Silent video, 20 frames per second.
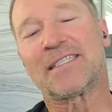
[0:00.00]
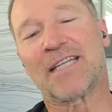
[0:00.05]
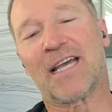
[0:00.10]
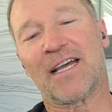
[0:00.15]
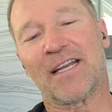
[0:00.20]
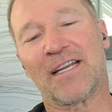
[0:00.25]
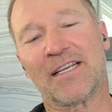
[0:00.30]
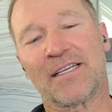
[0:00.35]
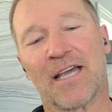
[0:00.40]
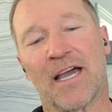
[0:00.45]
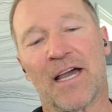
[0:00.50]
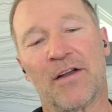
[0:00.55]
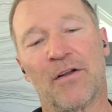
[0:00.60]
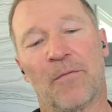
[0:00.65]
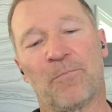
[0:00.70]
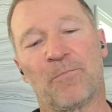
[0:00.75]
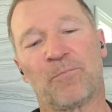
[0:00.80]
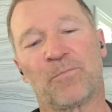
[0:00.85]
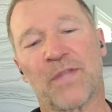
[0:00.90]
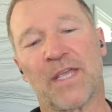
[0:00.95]
it started kind
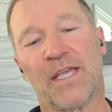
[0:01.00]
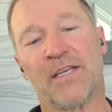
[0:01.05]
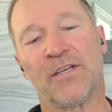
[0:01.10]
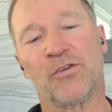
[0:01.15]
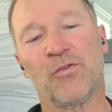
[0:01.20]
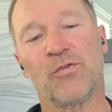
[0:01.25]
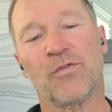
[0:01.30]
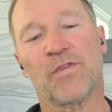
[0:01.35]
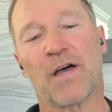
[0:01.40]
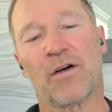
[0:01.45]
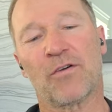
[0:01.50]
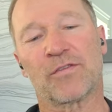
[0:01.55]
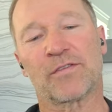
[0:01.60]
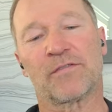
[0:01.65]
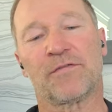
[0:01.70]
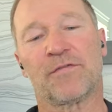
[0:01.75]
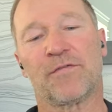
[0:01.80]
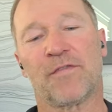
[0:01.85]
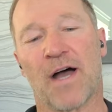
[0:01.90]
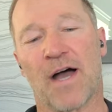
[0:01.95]
of in
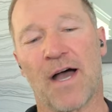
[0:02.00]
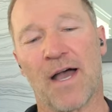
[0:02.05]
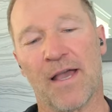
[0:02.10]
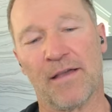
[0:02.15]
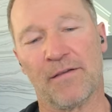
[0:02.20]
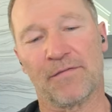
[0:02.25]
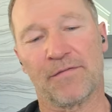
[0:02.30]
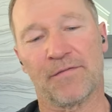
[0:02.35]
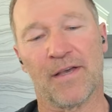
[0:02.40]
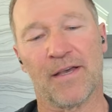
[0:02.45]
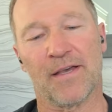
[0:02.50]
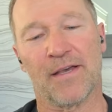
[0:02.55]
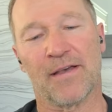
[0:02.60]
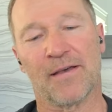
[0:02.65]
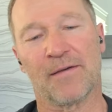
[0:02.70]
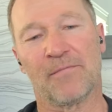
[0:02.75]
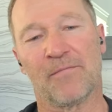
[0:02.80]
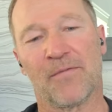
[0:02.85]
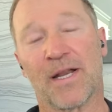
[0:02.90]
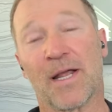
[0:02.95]
2005,
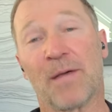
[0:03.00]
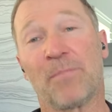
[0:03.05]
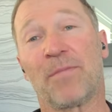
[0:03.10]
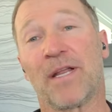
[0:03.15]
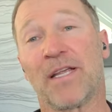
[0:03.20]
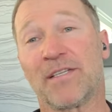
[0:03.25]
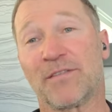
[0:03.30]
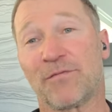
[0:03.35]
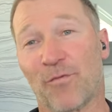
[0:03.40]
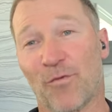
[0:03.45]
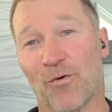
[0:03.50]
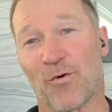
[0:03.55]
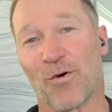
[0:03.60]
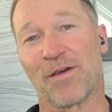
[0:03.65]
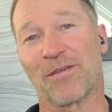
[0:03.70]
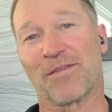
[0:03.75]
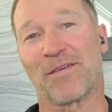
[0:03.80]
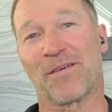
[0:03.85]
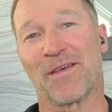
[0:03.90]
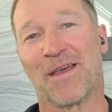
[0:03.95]
when I placed
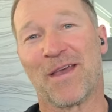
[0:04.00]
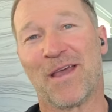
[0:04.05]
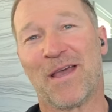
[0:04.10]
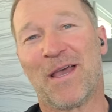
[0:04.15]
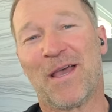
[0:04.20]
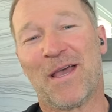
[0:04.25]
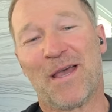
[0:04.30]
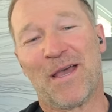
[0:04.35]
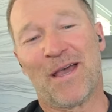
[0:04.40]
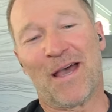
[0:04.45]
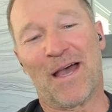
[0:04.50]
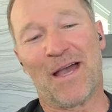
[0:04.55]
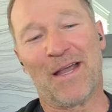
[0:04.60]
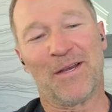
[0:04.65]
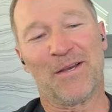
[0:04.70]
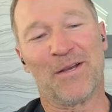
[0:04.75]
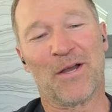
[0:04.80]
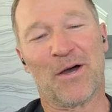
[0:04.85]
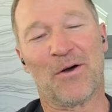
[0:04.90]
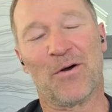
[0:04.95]
4th, and,
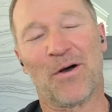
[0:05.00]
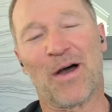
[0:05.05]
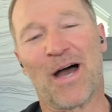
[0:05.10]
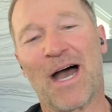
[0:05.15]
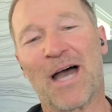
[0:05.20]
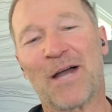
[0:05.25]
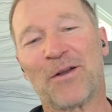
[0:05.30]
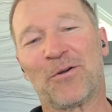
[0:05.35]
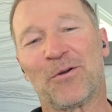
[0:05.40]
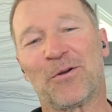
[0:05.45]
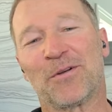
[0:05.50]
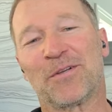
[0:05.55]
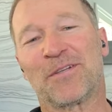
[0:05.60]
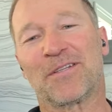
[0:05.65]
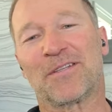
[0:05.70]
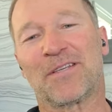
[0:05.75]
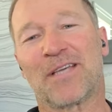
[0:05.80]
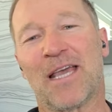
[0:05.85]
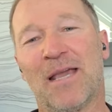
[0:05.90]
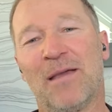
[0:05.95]
you know, Arnold
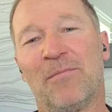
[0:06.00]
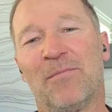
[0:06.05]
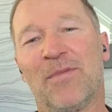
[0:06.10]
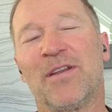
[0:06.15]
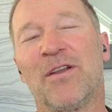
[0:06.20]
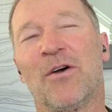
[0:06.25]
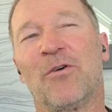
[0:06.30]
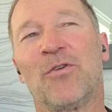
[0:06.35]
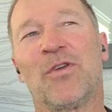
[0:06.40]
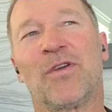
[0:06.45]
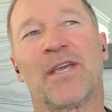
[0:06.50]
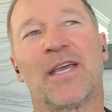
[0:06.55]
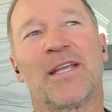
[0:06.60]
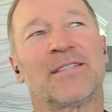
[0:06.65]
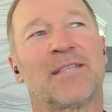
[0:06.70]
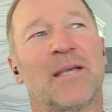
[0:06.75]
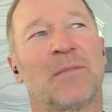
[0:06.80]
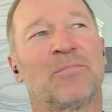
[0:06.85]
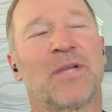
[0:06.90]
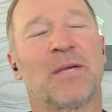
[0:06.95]
came, you know, you can
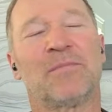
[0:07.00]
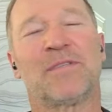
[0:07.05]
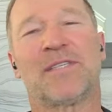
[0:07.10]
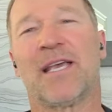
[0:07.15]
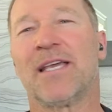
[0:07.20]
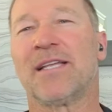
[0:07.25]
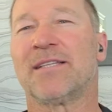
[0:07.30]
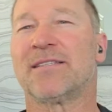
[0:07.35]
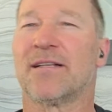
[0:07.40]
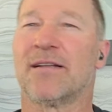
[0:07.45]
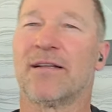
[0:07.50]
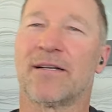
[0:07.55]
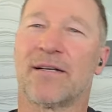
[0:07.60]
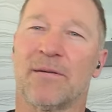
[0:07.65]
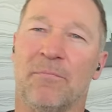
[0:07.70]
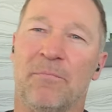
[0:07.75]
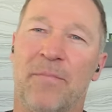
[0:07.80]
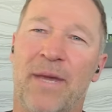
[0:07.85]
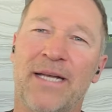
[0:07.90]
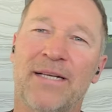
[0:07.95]
sometimes say it's a little
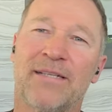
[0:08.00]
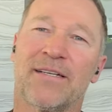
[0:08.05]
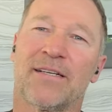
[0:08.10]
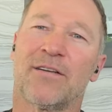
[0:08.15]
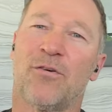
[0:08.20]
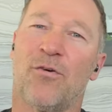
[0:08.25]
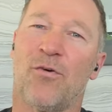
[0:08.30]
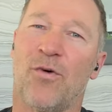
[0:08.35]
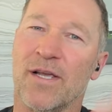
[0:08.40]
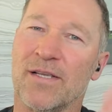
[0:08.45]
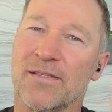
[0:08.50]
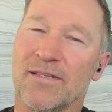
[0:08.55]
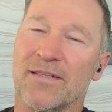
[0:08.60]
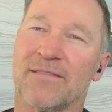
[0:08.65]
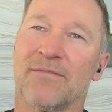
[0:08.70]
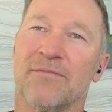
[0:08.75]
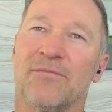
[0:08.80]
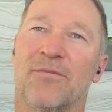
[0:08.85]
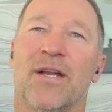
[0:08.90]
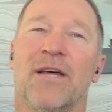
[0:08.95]
mental or is it
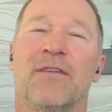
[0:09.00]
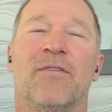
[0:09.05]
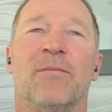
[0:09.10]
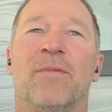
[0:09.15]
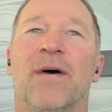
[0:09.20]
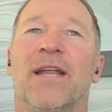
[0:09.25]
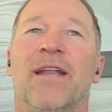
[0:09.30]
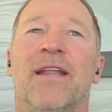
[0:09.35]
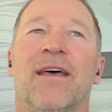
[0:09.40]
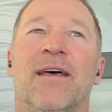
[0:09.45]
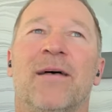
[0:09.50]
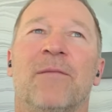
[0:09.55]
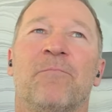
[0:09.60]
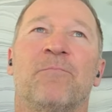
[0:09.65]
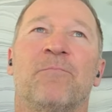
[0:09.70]
whatever, but